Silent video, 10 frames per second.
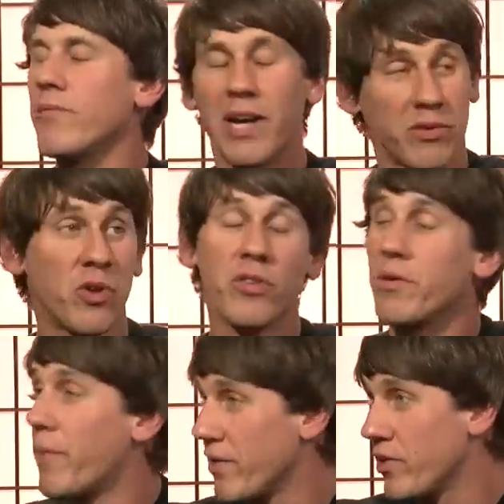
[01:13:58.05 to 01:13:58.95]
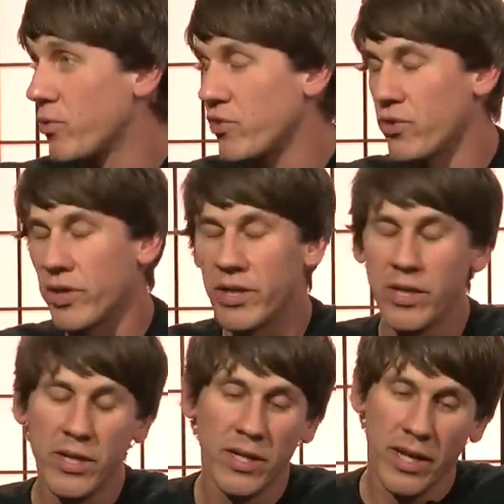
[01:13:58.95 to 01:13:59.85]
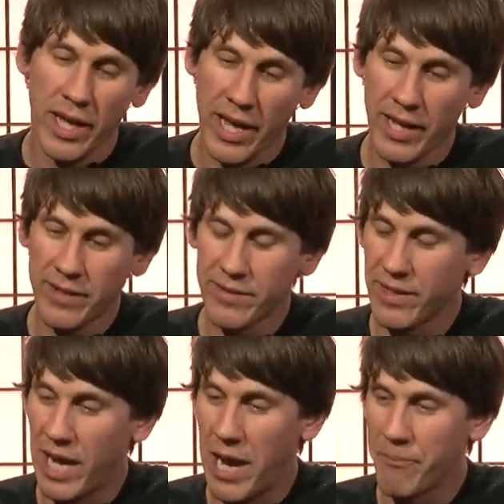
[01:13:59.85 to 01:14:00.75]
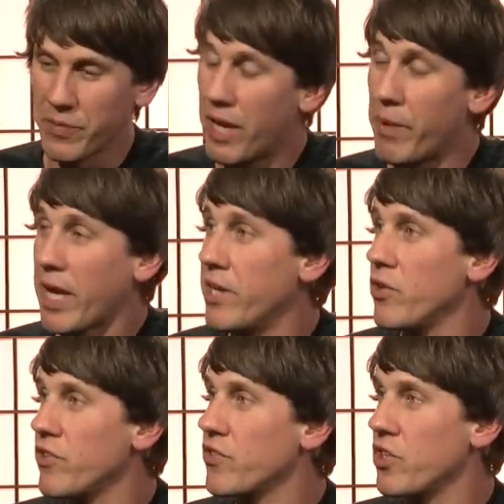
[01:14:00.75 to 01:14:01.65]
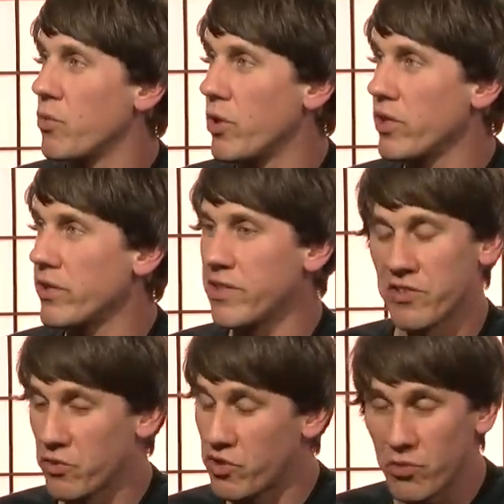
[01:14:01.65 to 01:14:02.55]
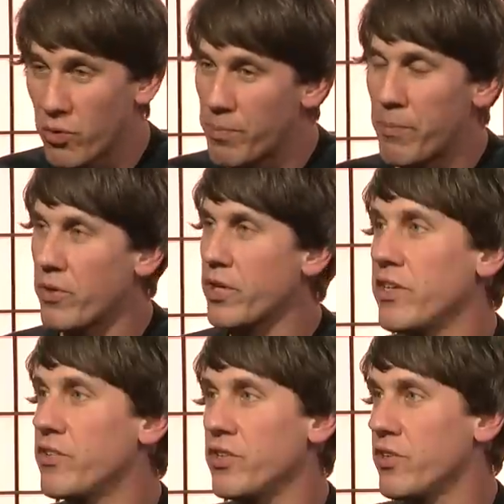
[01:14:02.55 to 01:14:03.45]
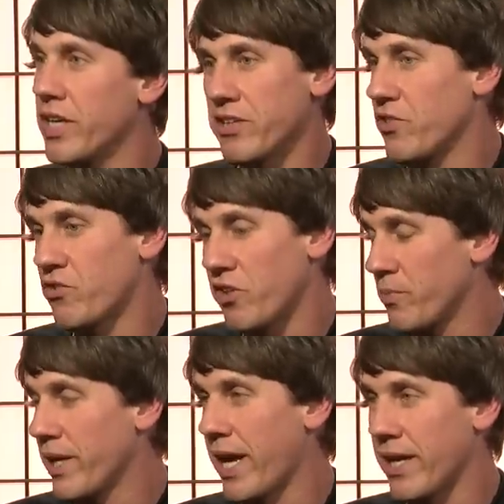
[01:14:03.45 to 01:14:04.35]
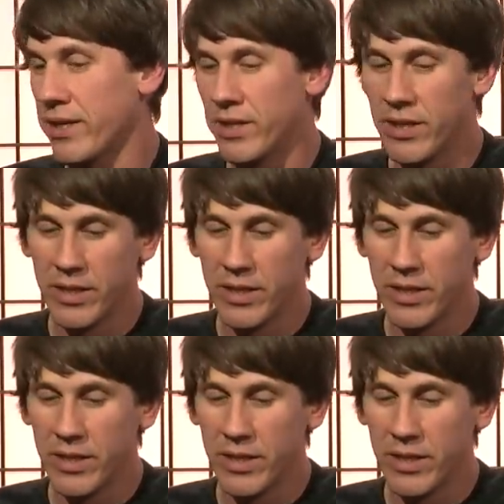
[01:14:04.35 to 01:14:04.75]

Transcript: I've told them the MySQL story, mm-hmm. and um, I'm like, I know this is going to work. This is just what people to do. Like, just trust me. I get it."